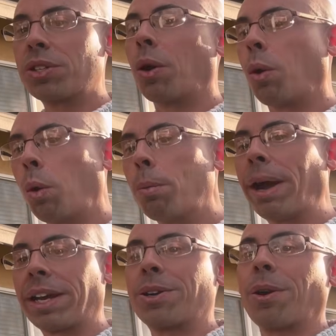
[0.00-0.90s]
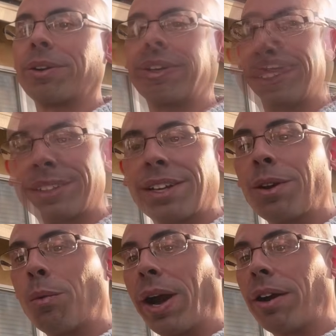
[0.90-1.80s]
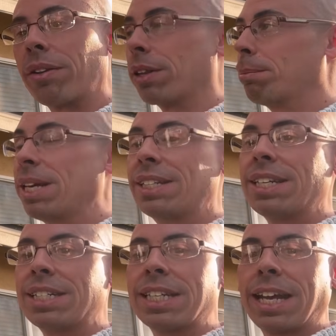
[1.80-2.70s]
the whole backyard, while the PTZ